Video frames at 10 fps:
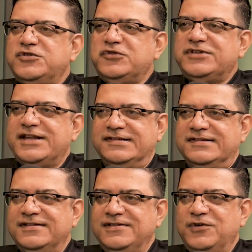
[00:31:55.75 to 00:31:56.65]
that he chose
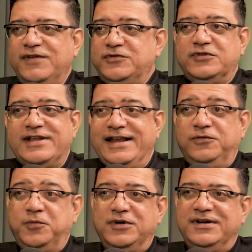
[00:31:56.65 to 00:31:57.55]
tennis. Could have chosen
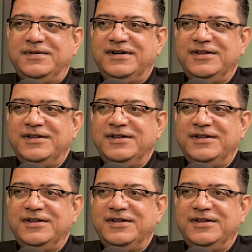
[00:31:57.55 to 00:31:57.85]
any sport.